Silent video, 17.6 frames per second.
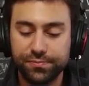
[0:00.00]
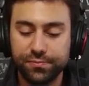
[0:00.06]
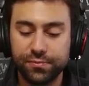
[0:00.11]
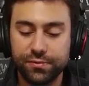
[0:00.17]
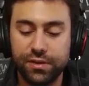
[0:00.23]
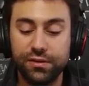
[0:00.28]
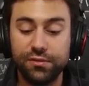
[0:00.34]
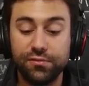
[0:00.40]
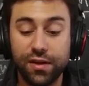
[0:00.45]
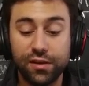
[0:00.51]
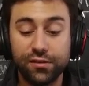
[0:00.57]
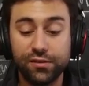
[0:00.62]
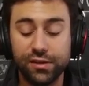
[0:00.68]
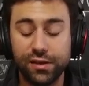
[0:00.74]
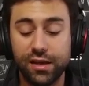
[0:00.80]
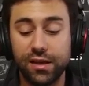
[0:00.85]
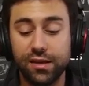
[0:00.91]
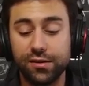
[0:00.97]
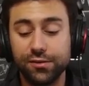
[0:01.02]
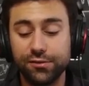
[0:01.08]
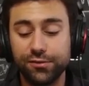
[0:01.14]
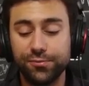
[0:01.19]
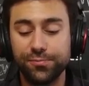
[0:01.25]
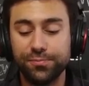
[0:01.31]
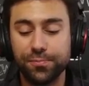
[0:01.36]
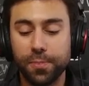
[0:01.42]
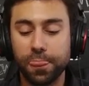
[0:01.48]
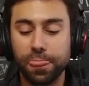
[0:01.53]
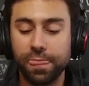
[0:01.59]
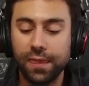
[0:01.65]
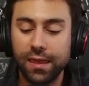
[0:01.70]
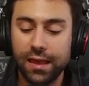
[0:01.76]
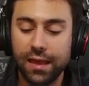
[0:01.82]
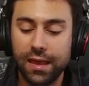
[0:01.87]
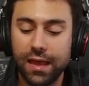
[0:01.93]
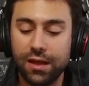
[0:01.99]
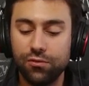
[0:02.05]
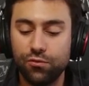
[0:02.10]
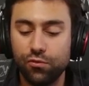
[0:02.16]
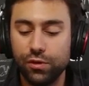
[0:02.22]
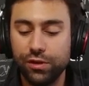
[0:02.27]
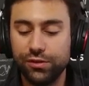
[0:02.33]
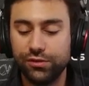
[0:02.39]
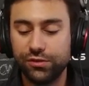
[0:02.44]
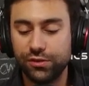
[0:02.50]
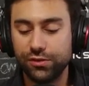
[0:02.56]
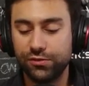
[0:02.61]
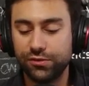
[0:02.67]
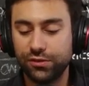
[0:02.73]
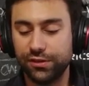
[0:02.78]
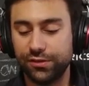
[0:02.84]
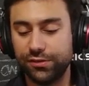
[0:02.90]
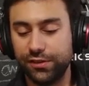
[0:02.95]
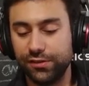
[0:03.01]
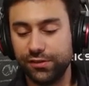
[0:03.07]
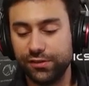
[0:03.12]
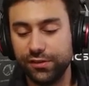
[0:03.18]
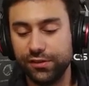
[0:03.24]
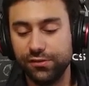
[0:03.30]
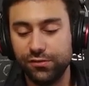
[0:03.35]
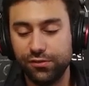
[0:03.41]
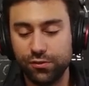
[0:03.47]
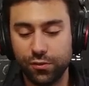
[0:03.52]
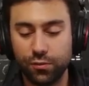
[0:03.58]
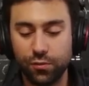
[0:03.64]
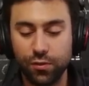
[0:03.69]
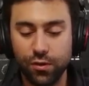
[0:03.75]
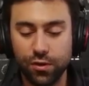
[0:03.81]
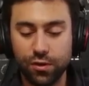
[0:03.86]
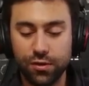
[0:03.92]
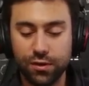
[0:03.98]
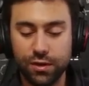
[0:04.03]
investigators and research assistants were